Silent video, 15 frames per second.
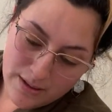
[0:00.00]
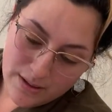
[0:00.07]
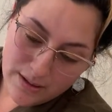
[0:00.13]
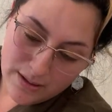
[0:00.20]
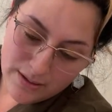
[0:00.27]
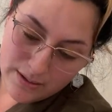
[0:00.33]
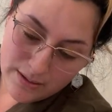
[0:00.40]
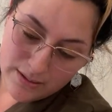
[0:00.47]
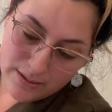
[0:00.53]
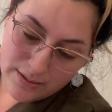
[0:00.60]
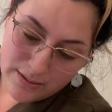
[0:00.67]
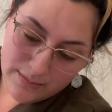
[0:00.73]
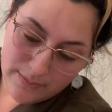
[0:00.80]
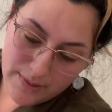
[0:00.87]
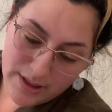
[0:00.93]

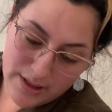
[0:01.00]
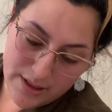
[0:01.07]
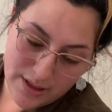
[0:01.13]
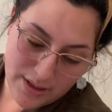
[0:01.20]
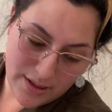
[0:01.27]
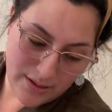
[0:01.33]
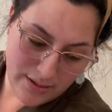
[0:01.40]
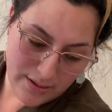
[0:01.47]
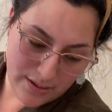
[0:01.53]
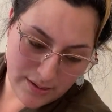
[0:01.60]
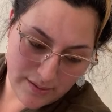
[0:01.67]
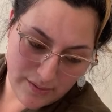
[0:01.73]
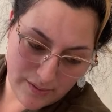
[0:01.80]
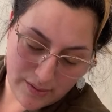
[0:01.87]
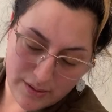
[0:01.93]
Um,
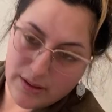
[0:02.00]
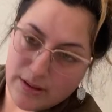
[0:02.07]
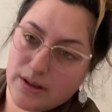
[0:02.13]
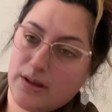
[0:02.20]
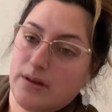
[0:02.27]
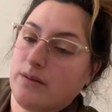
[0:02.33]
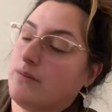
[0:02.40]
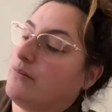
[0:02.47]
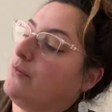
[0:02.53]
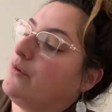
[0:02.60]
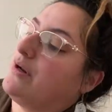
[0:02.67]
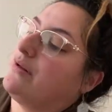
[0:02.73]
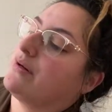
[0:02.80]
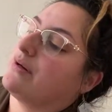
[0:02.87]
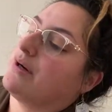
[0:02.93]
let's see, what
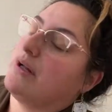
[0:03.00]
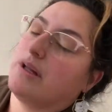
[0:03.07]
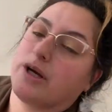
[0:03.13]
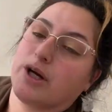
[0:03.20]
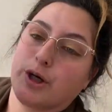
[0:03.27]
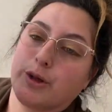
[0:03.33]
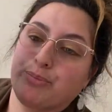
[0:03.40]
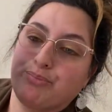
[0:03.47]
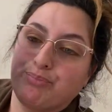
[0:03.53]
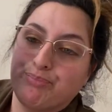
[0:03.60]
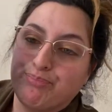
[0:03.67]
other color?